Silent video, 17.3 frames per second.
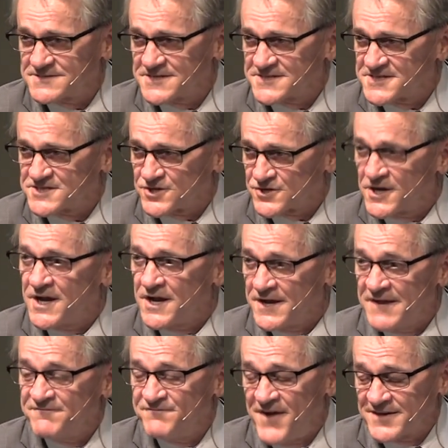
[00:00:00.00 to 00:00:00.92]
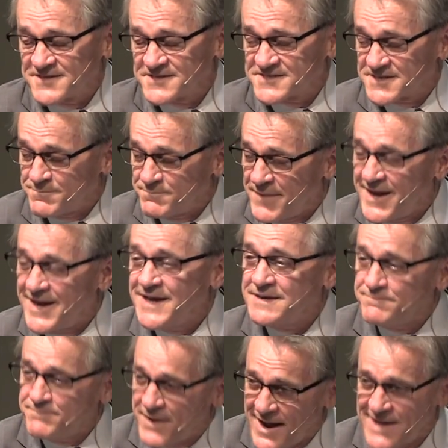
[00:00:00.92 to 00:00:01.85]
This is their, in fact, this is the
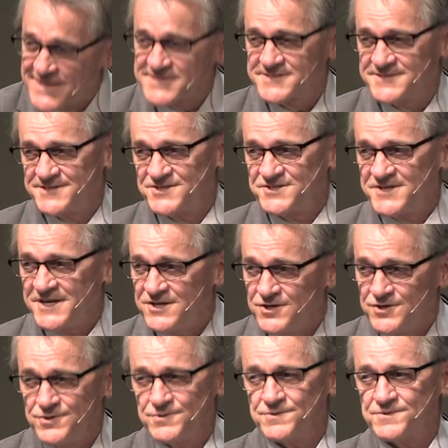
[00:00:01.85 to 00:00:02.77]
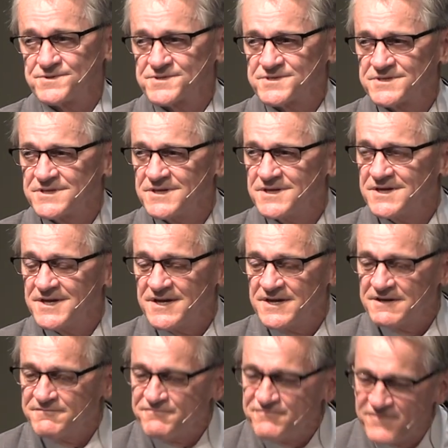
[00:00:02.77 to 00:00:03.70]
main passage they use
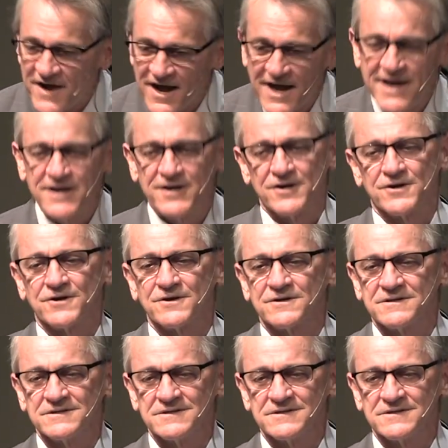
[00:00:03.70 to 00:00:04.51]
fire.